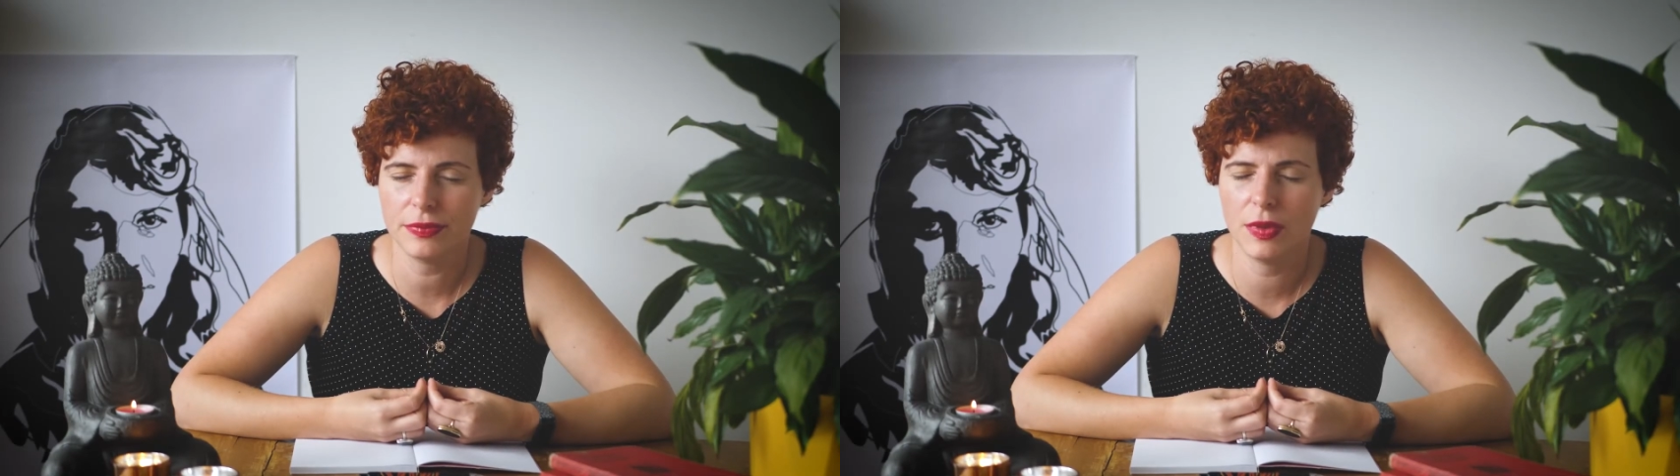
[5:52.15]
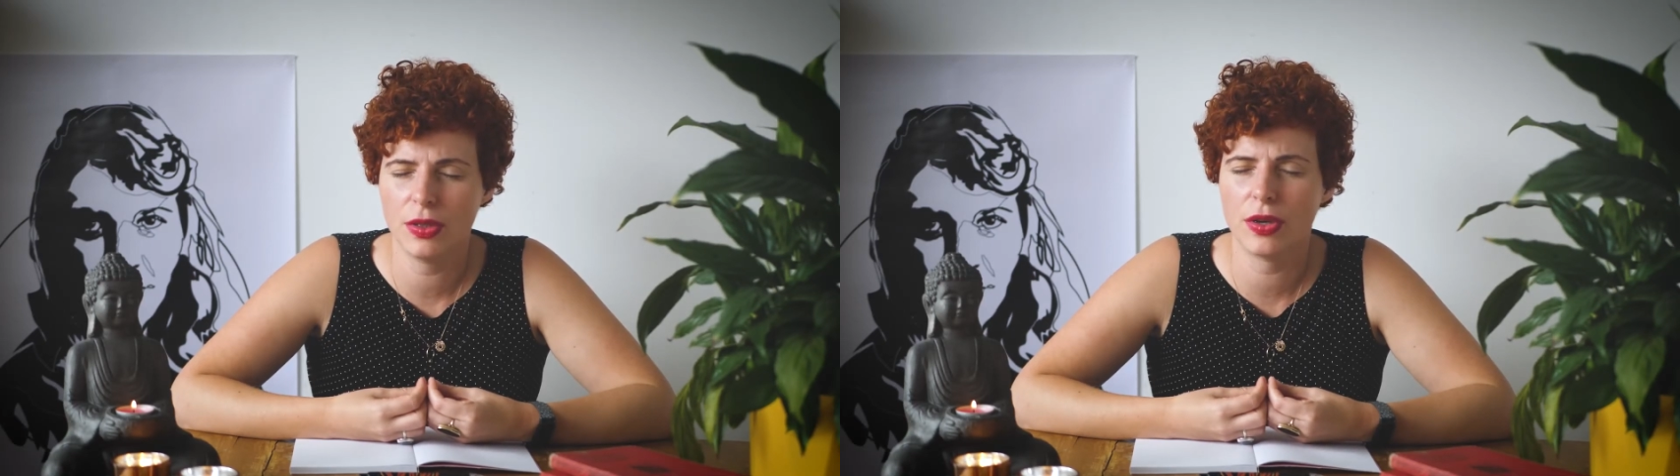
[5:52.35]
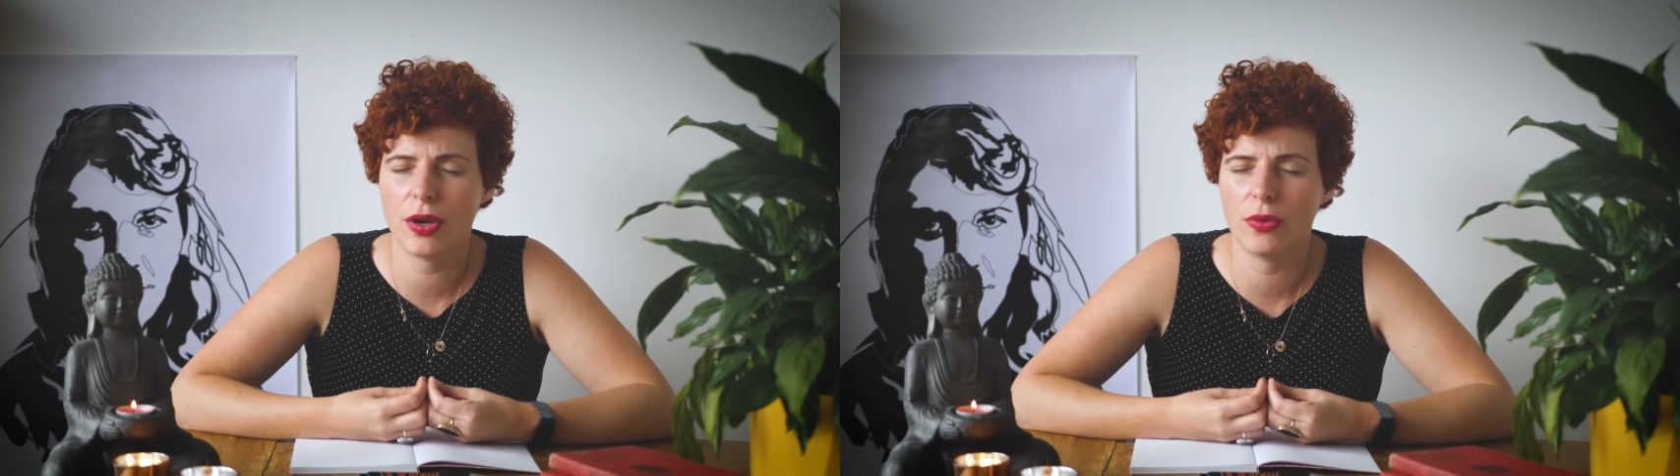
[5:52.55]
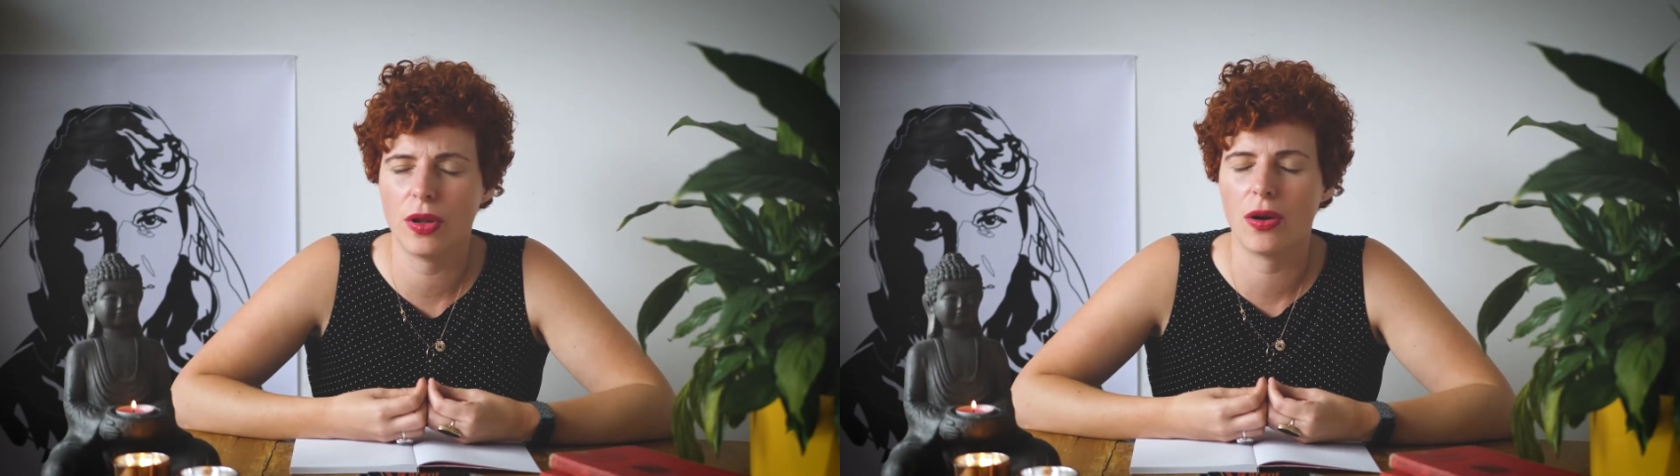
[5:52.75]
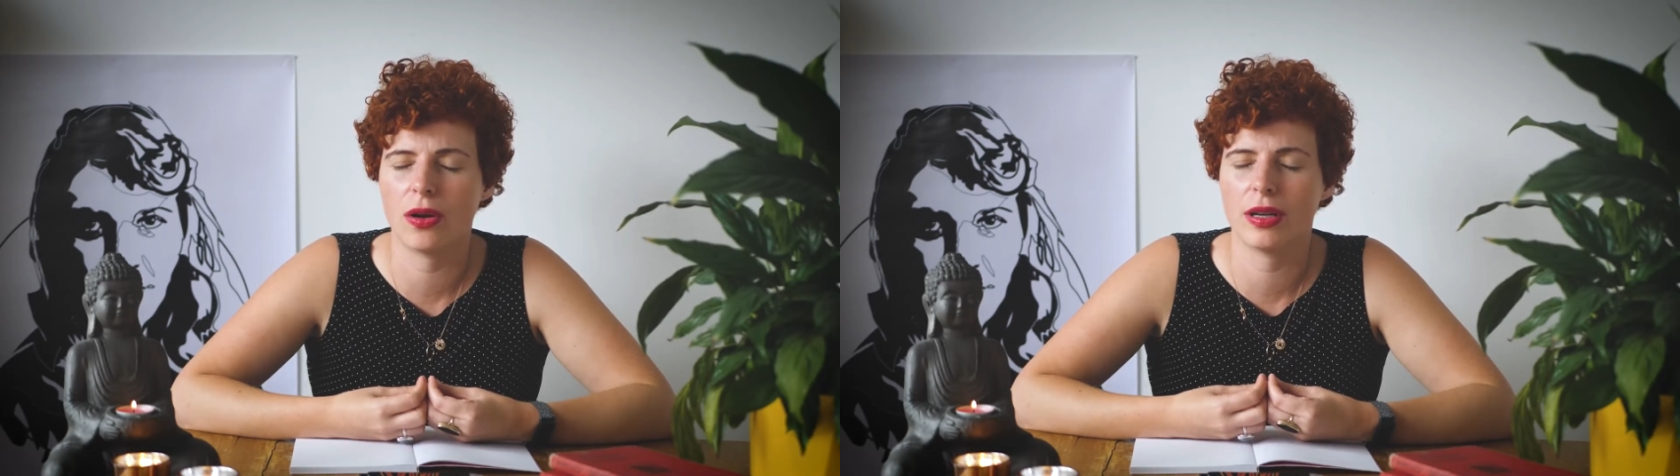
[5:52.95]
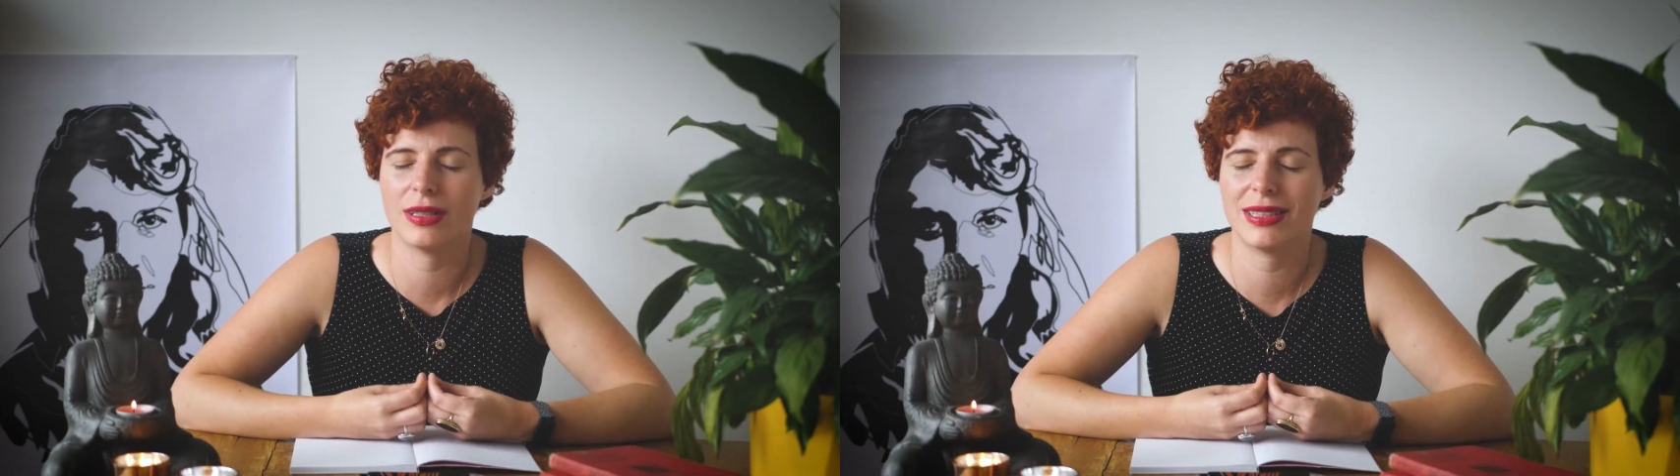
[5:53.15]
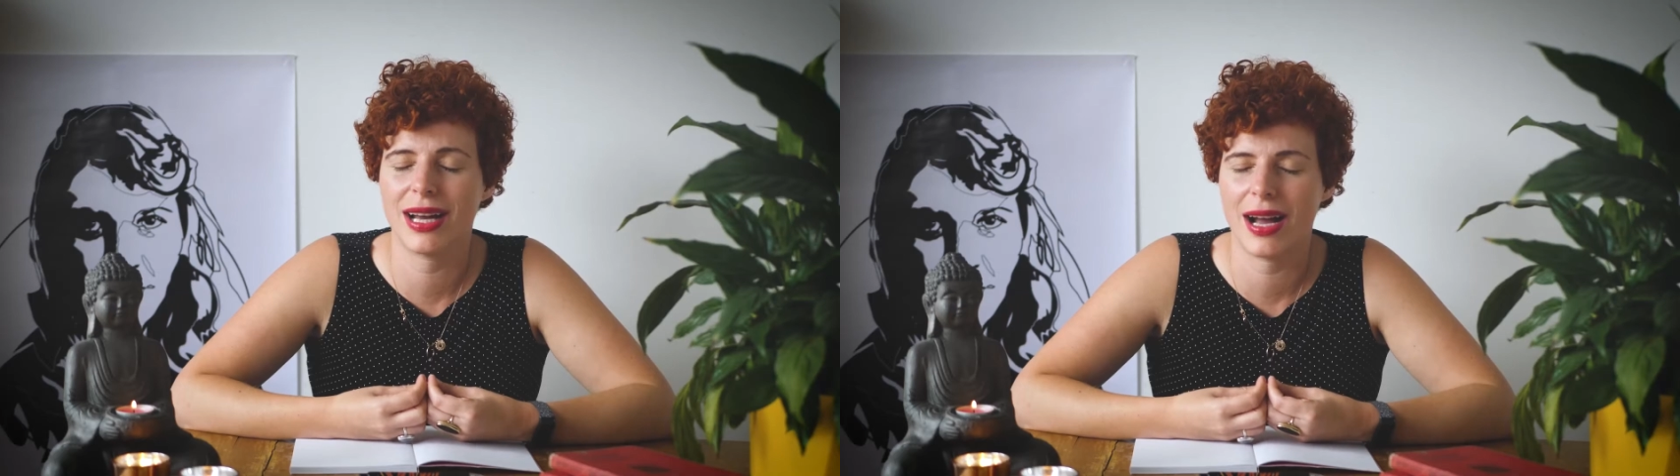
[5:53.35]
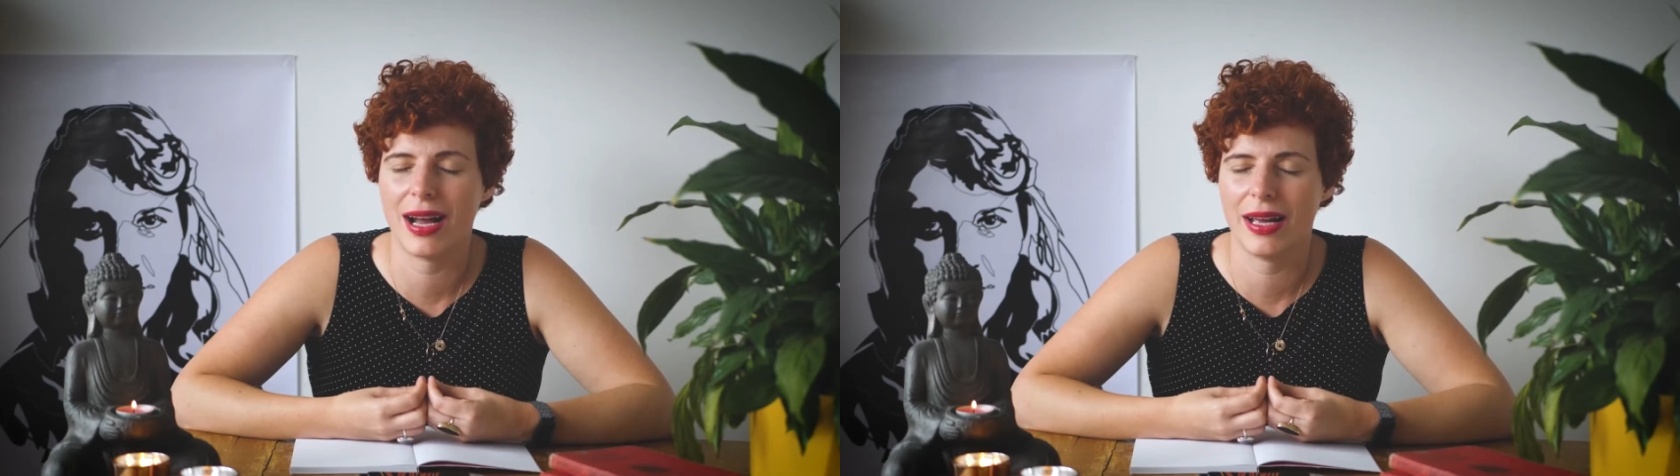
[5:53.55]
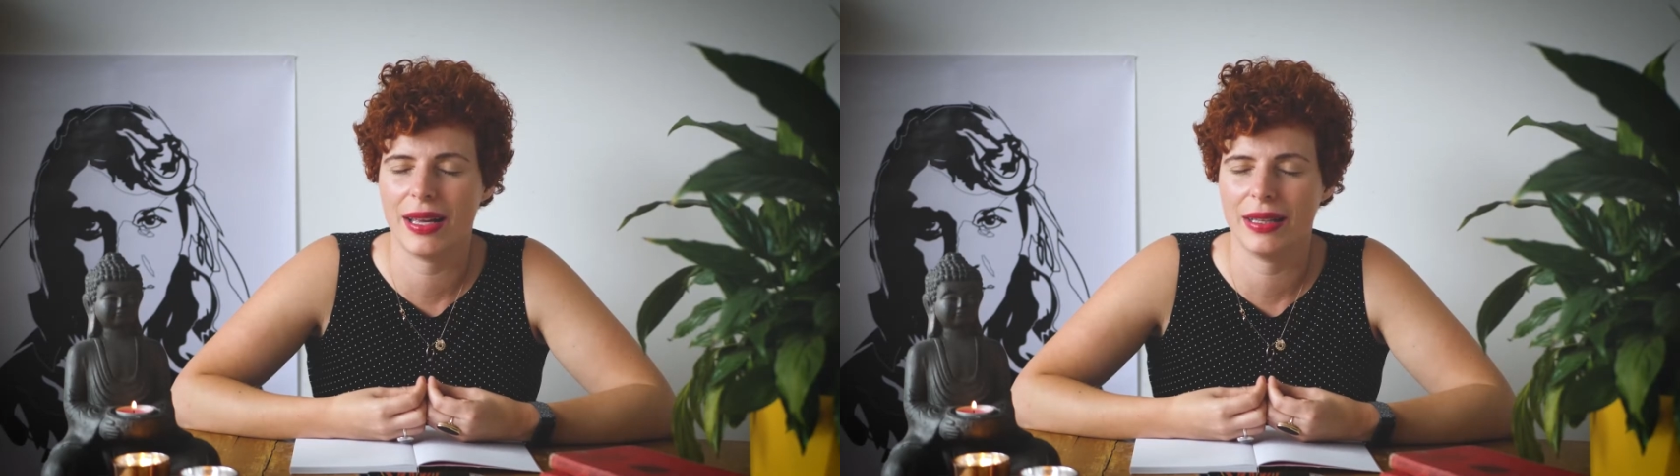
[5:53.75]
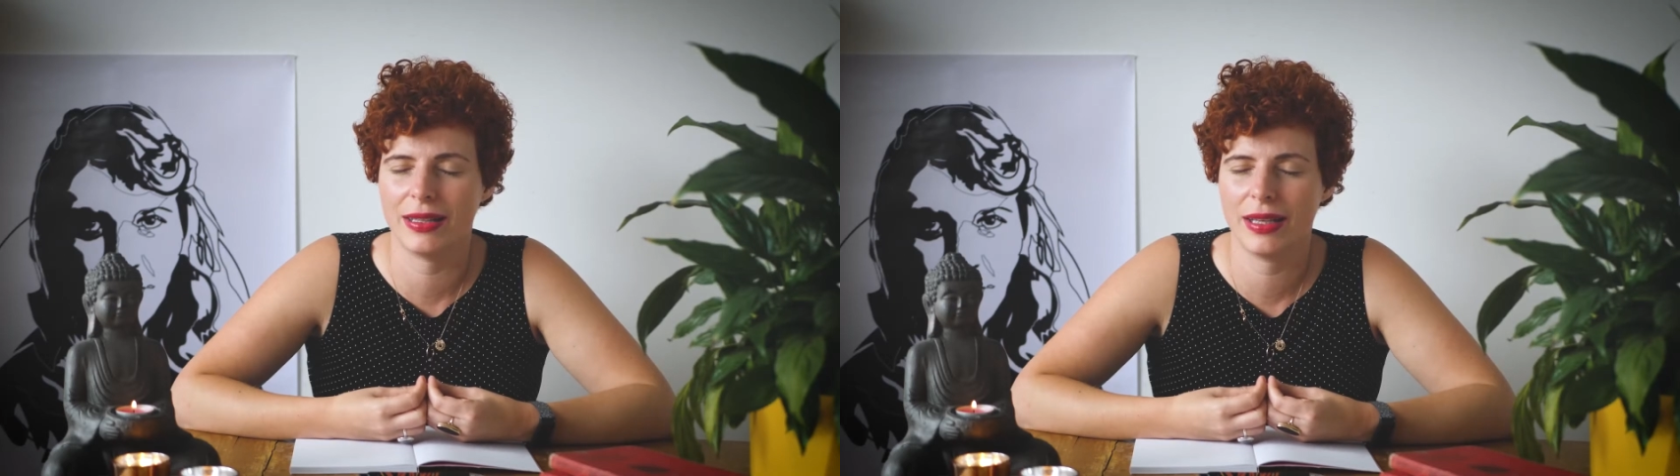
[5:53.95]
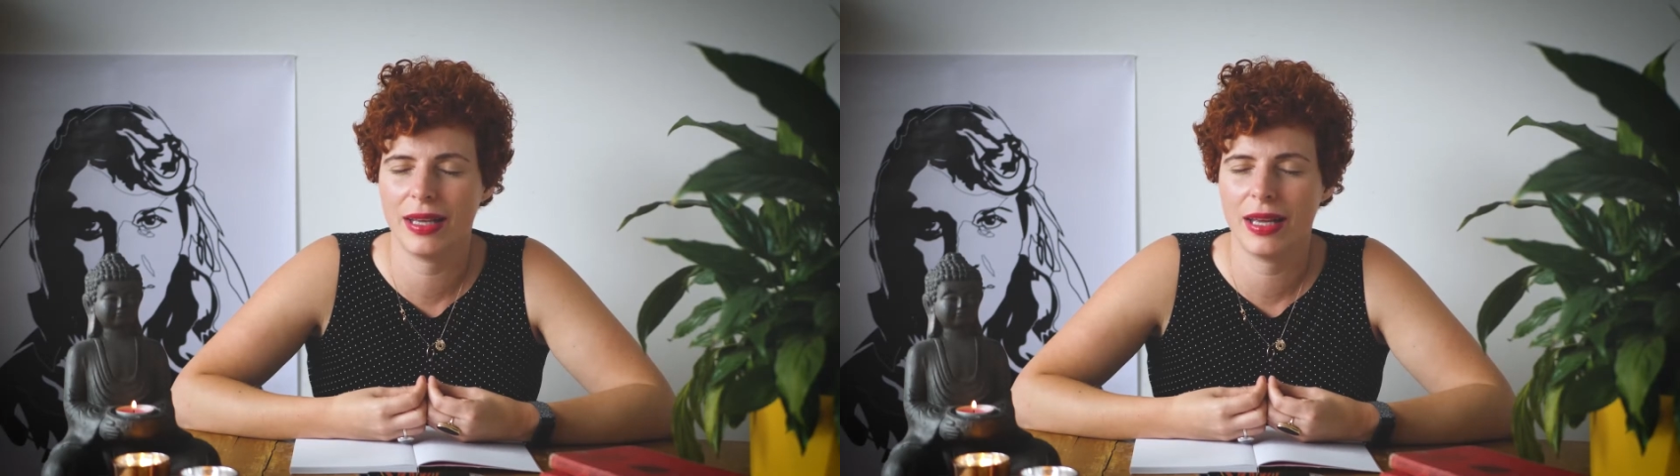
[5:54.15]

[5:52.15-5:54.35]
You're no longer tied